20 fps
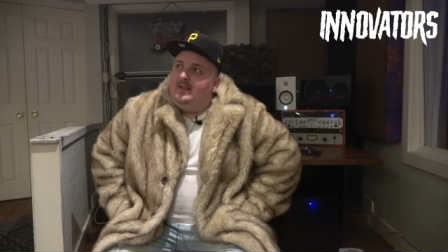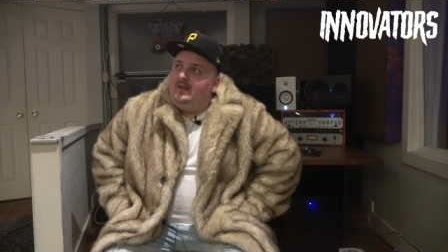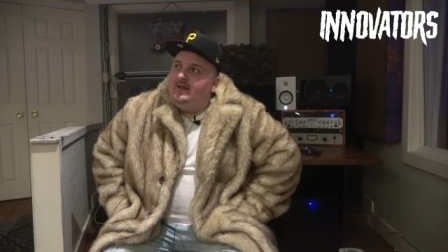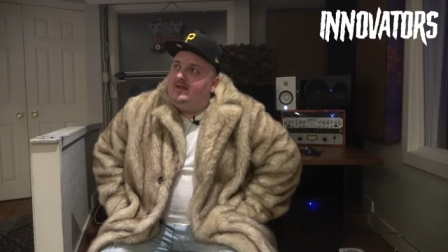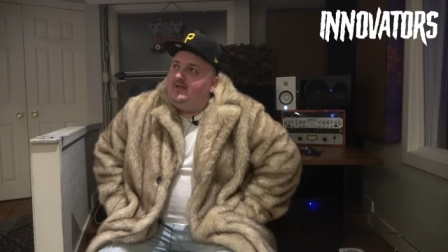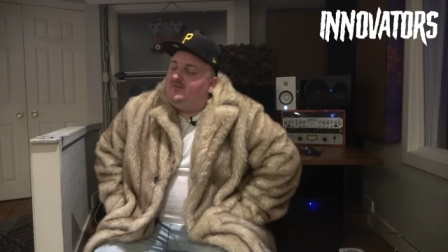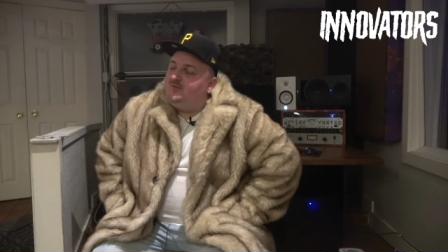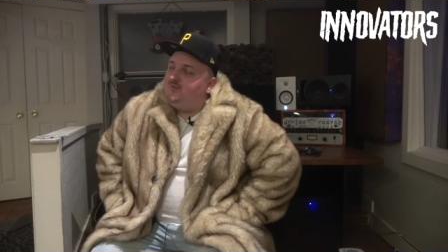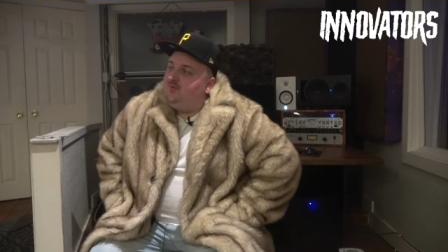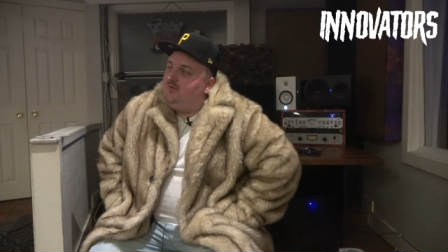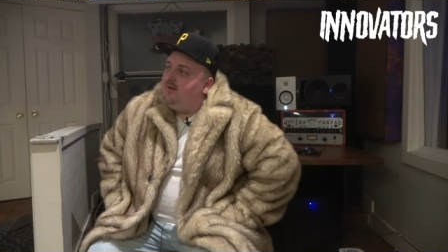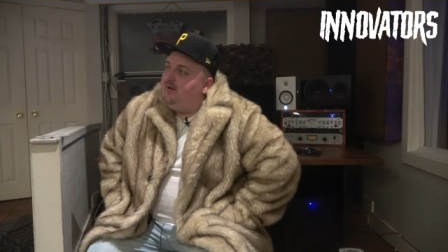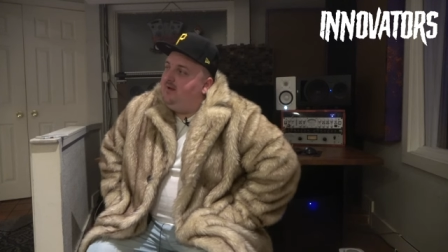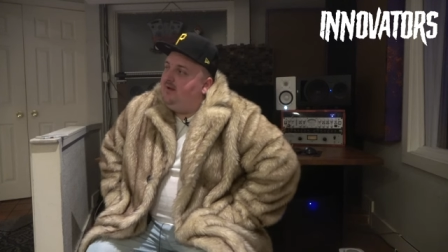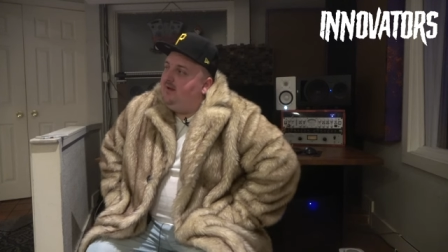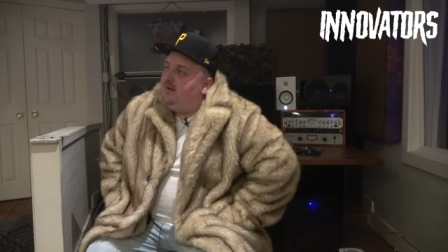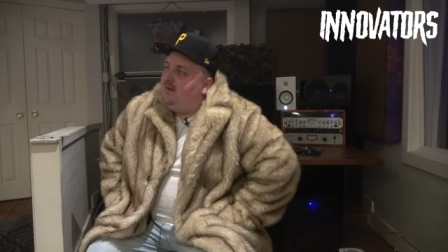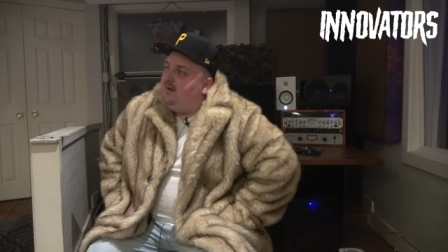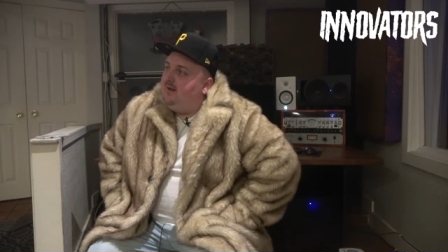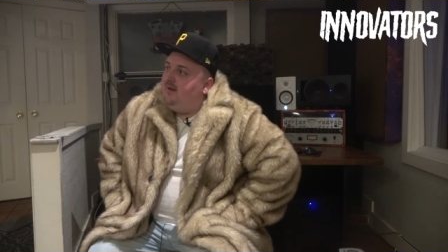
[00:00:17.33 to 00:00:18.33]
he threw a,
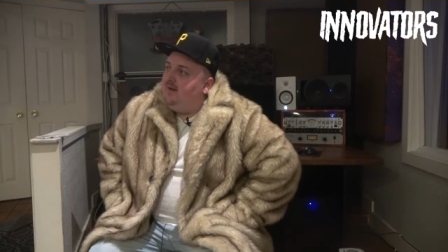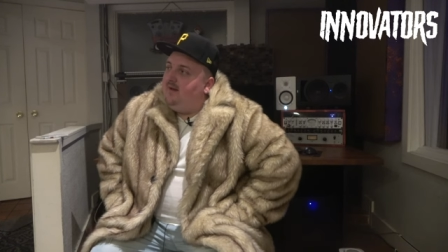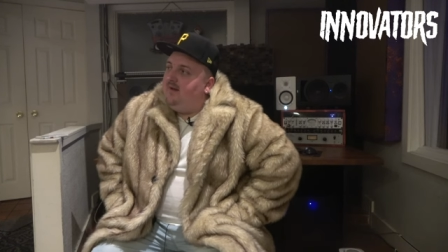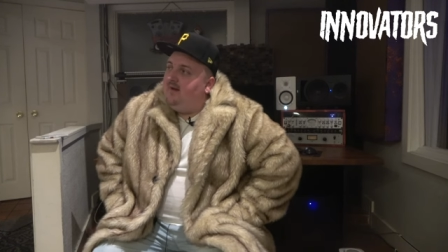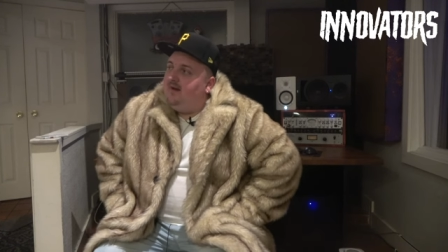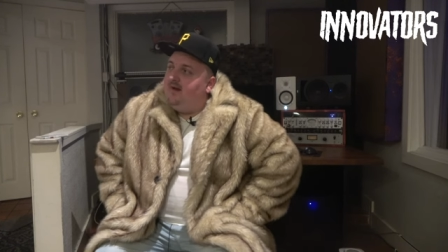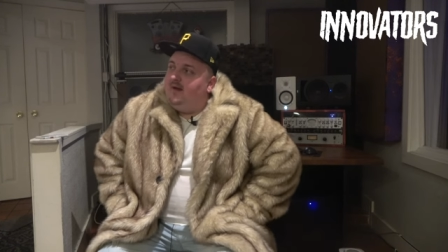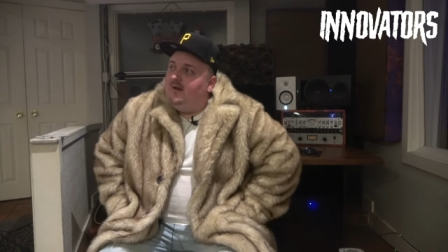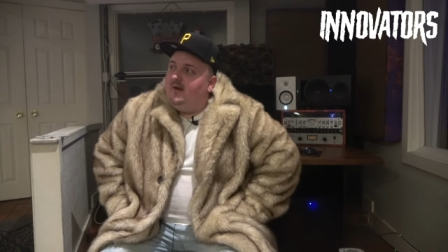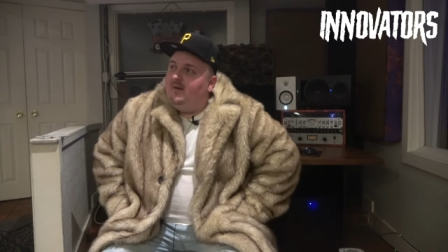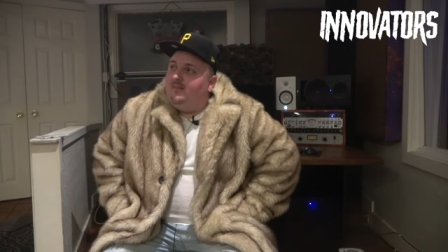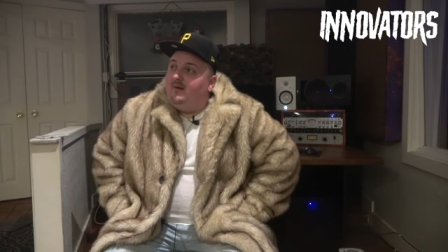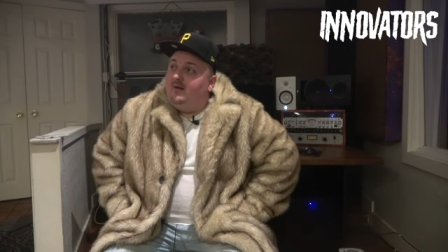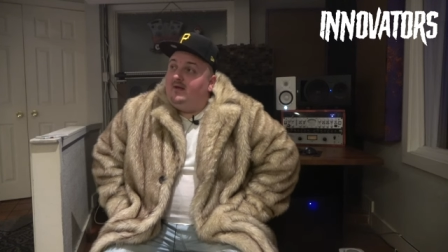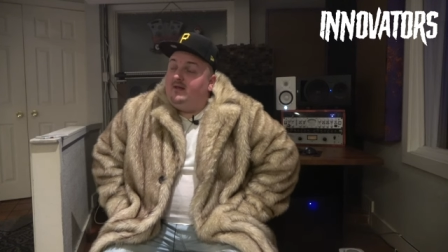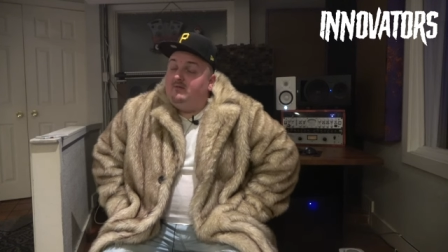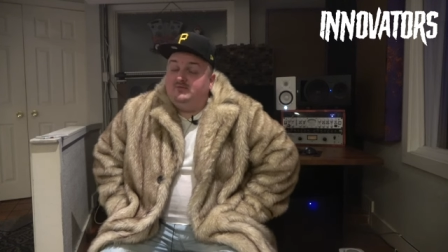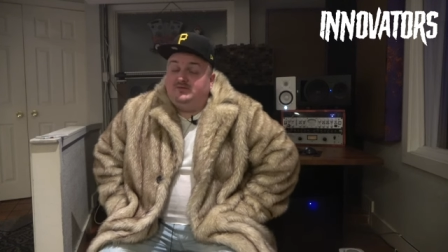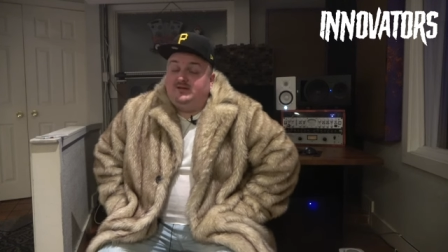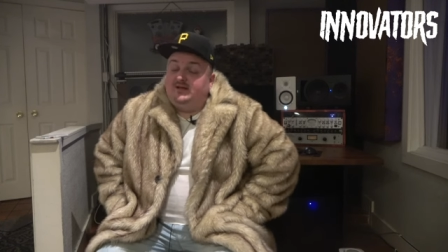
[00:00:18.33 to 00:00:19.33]
a uh,
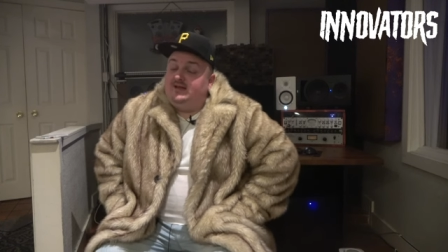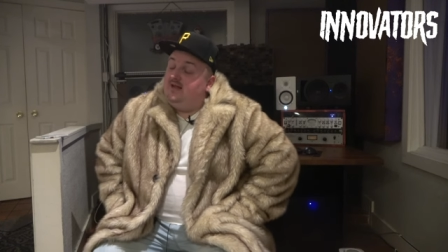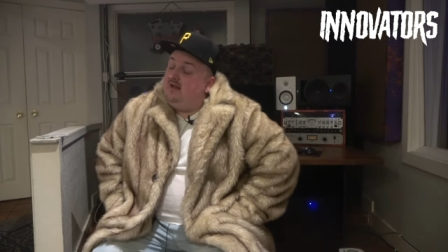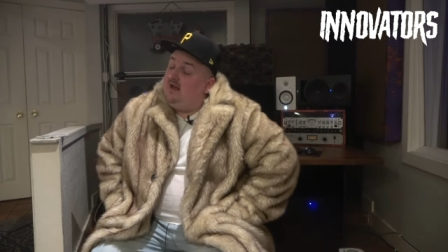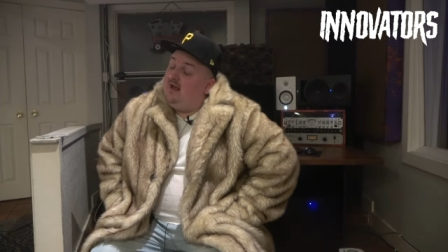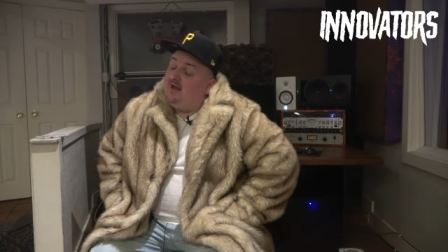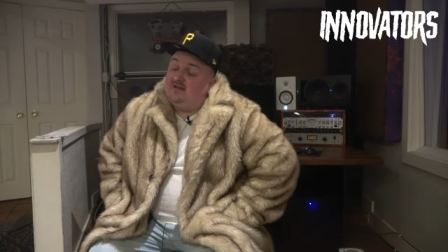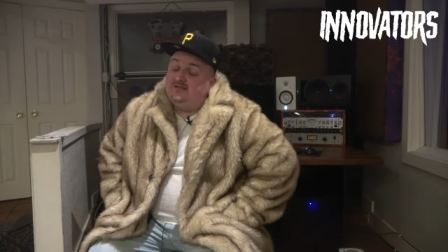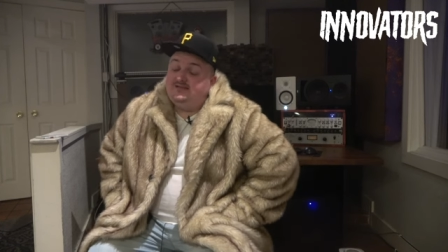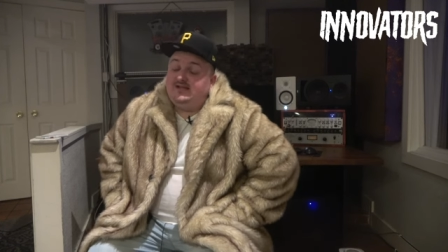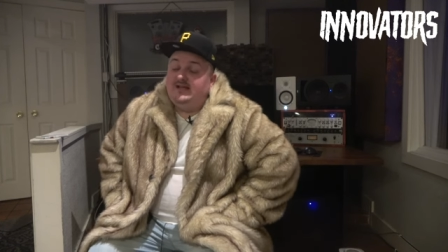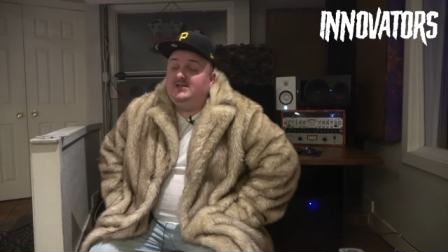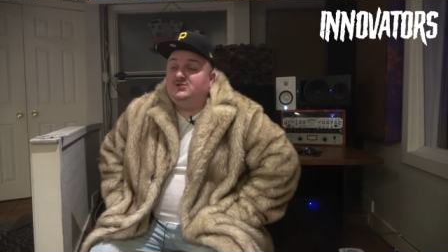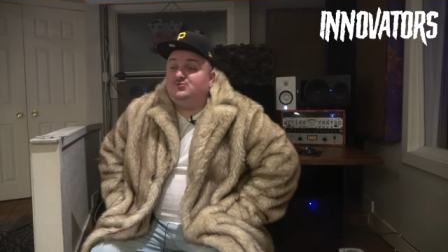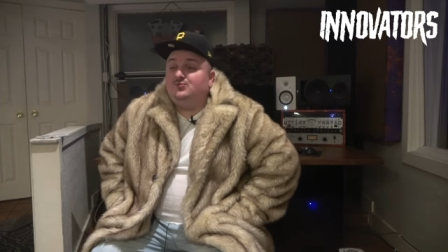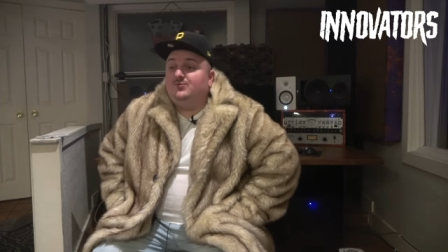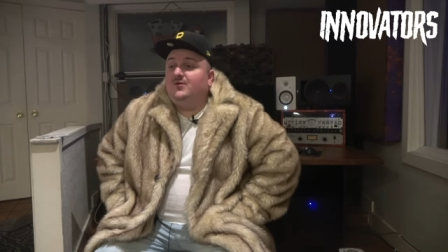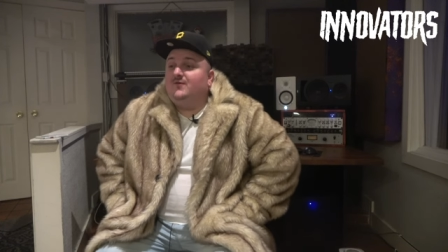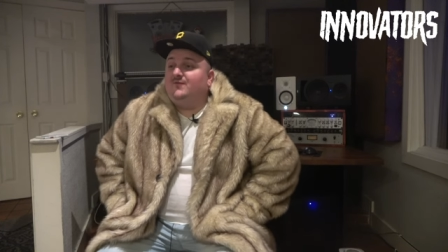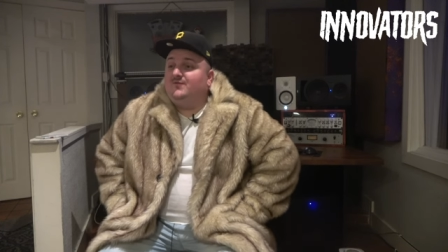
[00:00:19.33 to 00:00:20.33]
he was he I could say he's
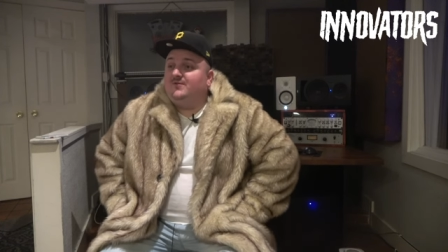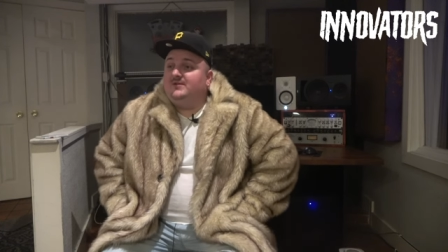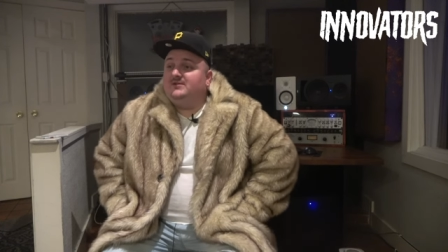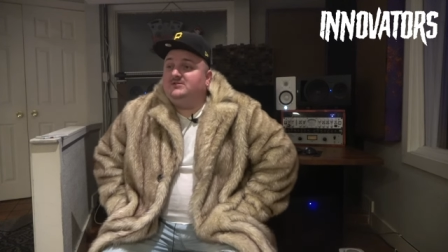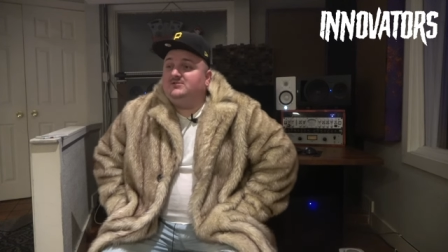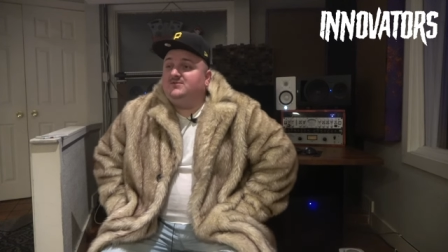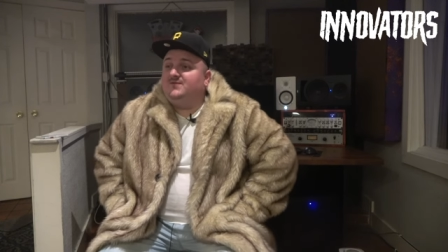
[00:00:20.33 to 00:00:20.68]
real for this.